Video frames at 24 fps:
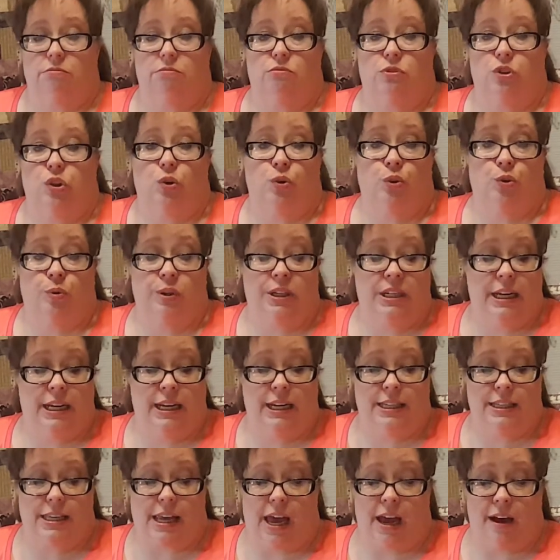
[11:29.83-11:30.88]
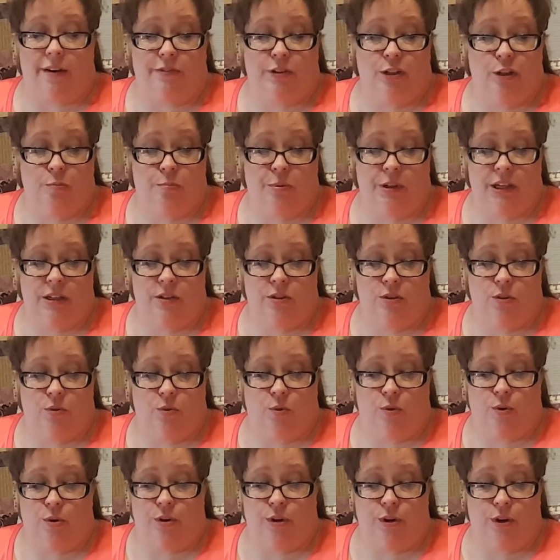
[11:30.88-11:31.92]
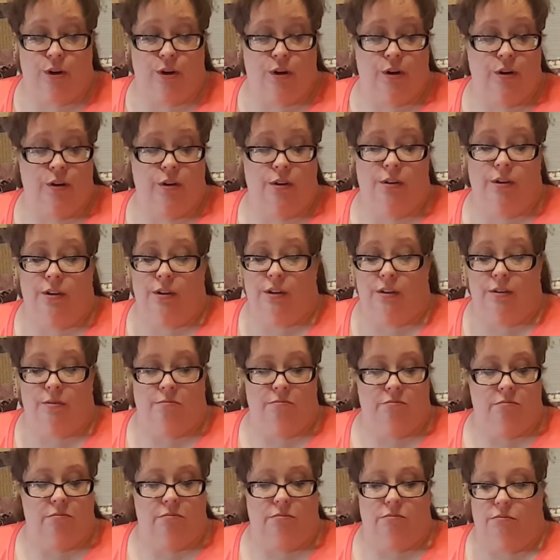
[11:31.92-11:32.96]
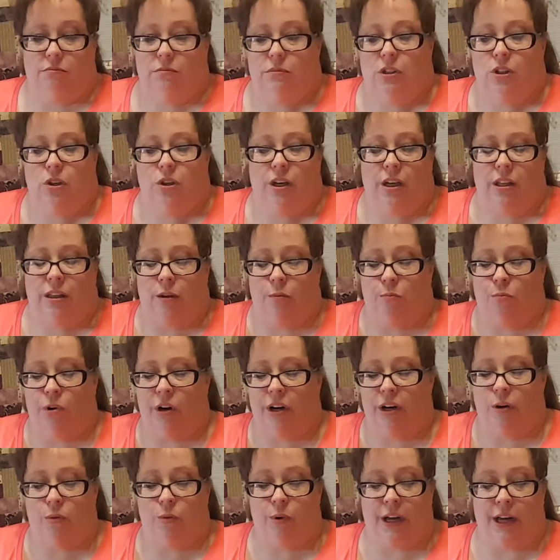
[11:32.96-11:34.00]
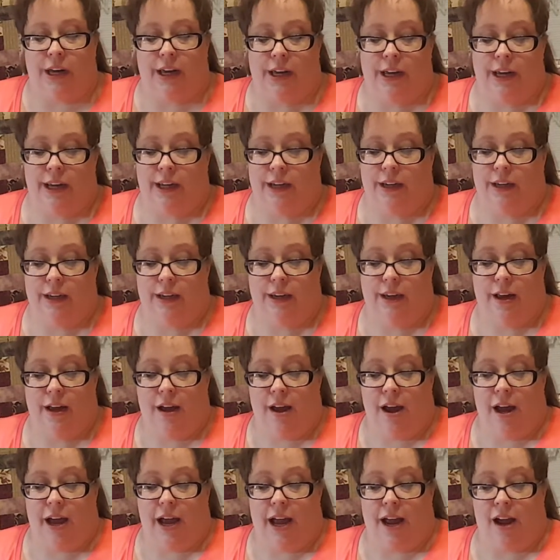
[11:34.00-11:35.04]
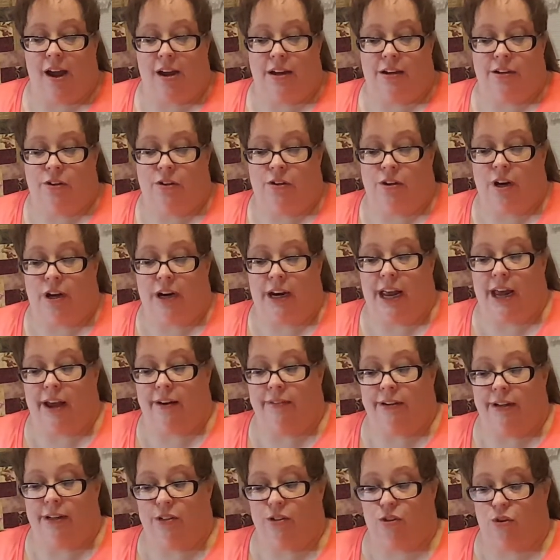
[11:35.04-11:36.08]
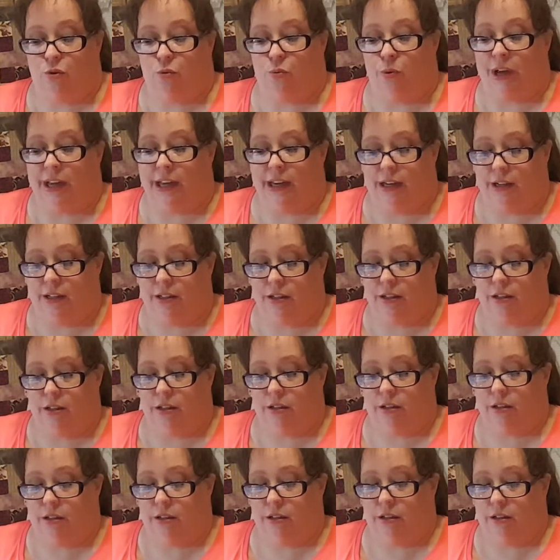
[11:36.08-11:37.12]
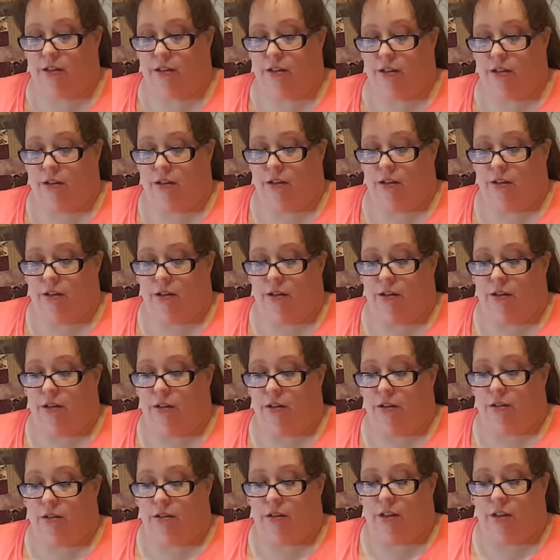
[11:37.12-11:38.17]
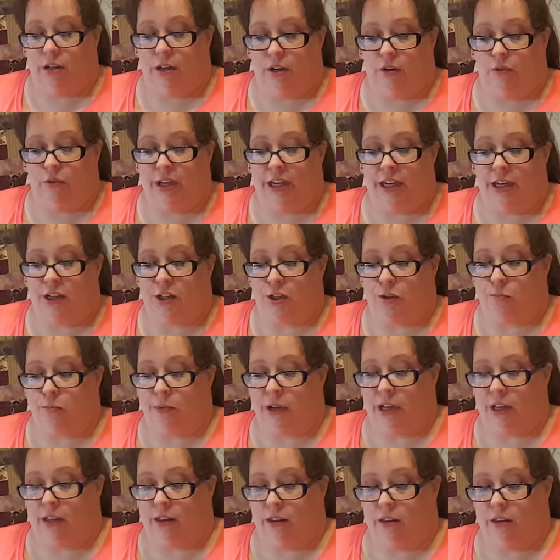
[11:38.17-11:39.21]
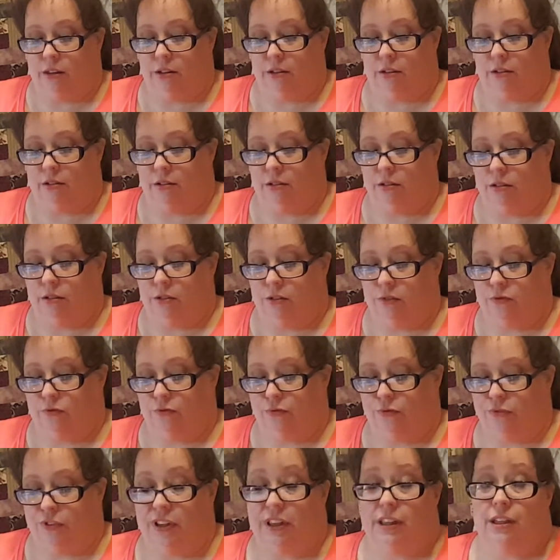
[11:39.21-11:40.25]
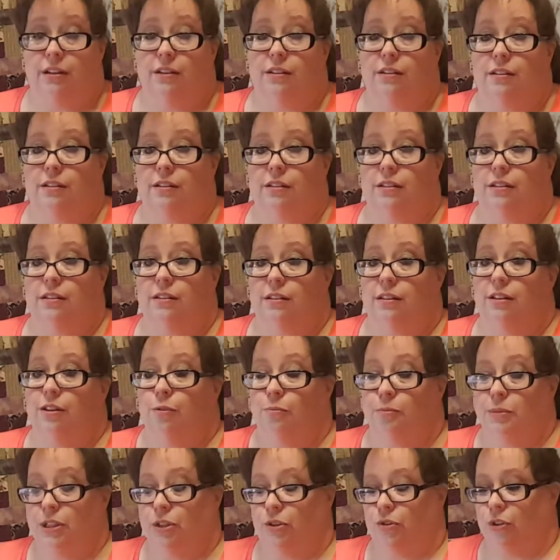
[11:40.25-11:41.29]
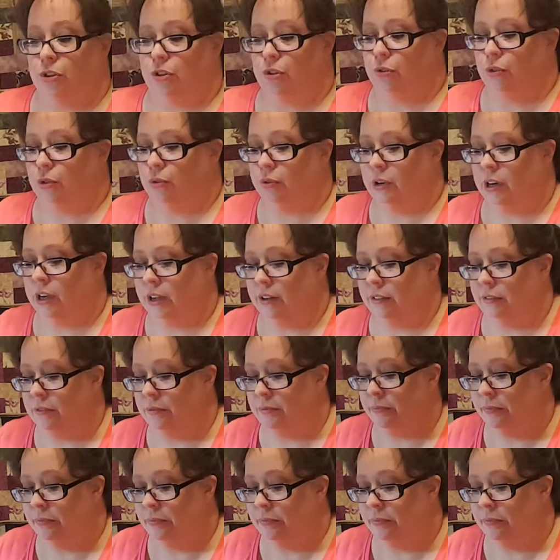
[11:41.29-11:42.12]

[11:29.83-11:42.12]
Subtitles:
2 or 3 days after you place the order. You get them right away, and you're not having to wait, you know, each month for your mystery to arrive.